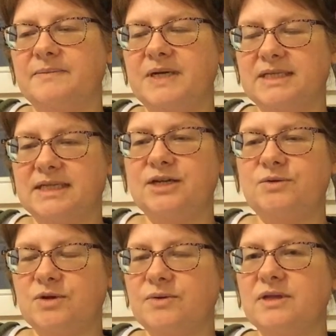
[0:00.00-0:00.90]
because then
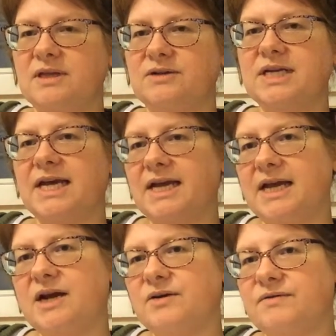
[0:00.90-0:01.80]
you know that they're taking
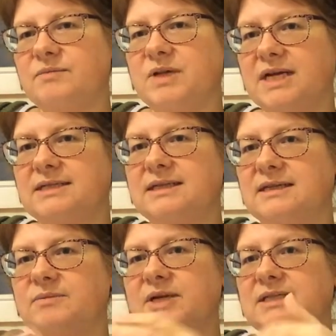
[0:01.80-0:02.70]
care of the place,
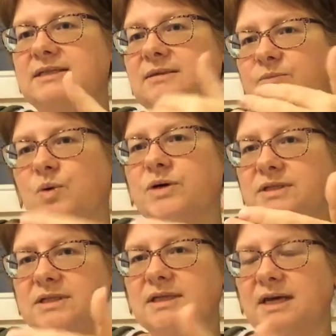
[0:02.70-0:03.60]
that the place is
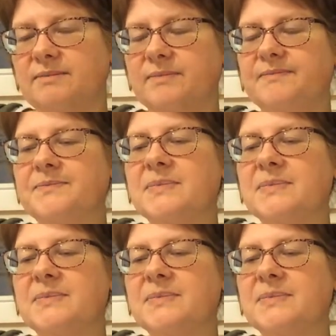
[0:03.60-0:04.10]
important to them.